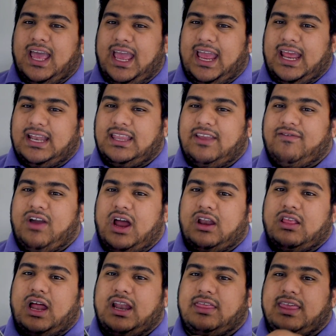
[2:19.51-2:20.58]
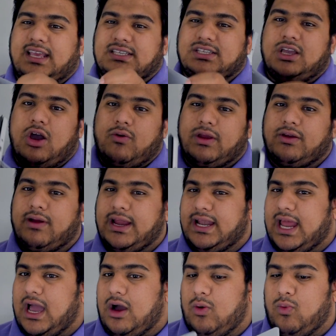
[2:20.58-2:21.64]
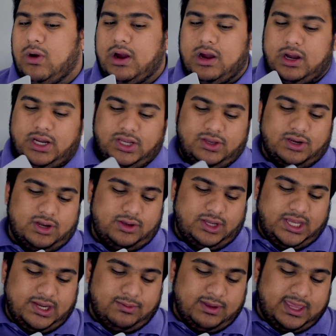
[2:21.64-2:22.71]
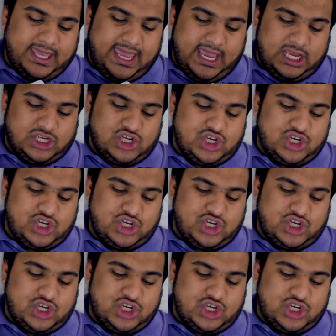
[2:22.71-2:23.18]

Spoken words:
and they've got a lot of things going right now where, you really can't